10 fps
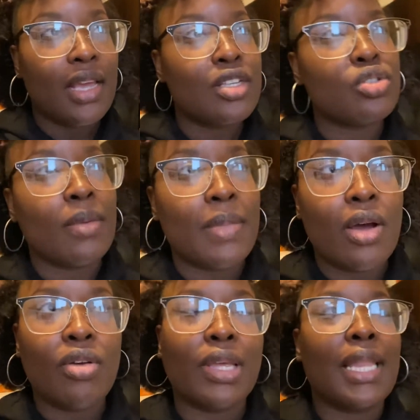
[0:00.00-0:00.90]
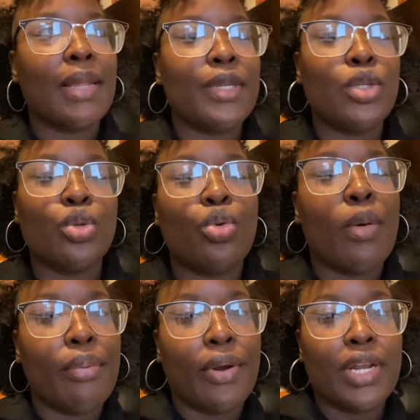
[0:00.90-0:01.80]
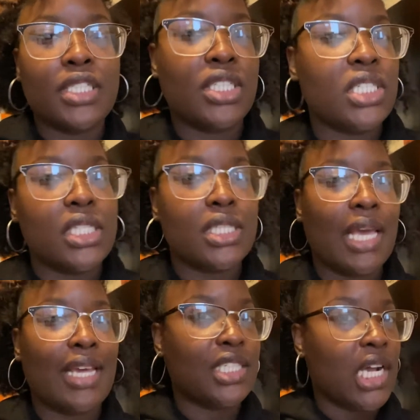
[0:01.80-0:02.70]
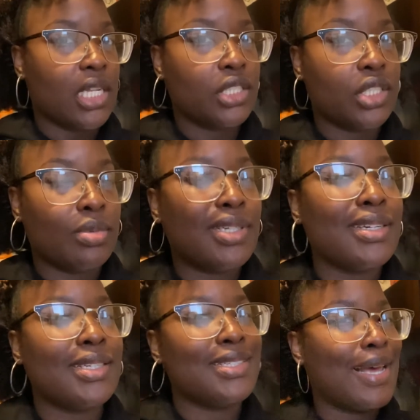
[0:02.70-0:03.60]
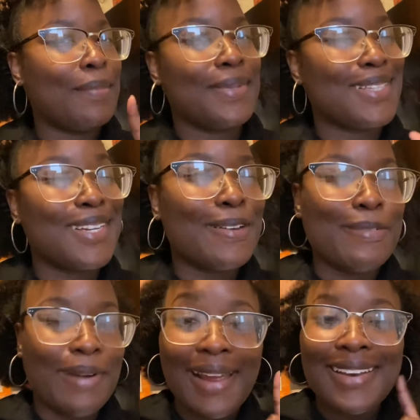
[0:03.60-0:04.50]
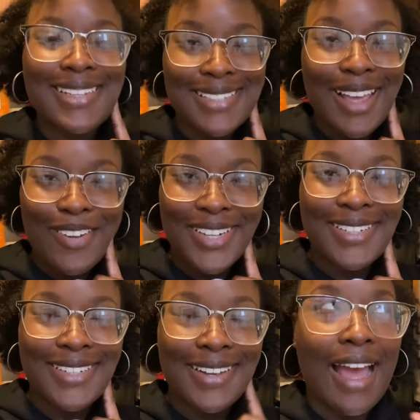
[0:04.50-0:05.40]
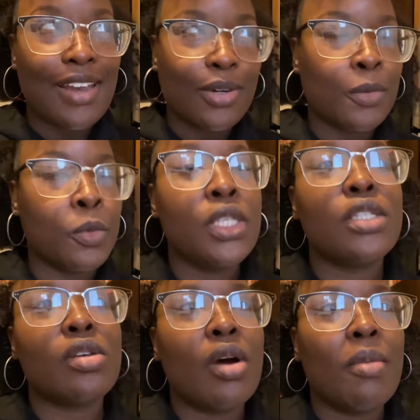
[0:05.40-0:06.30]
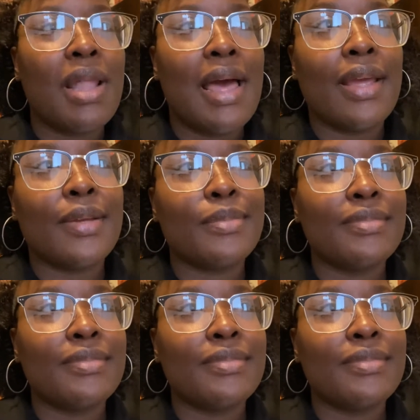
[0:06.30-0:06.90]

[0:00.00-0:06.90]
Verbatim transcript: so I'm like okay let me do a brownie cheesecake chocolate chip cookie type of thing right that sounds good I know so I'm like